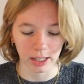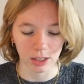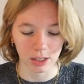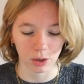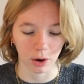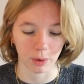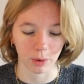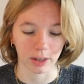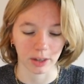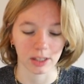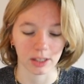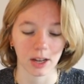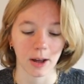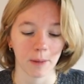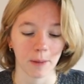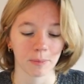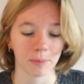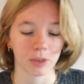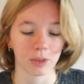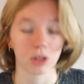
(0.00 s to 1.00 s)
So I read
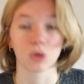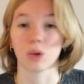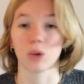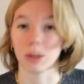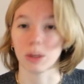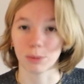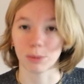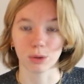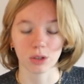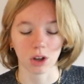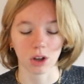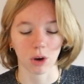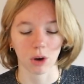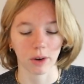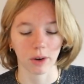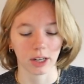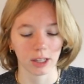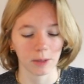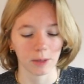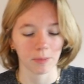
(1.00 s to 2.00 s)
3 books
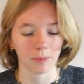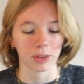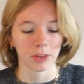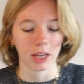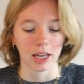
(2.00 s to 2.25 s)
already.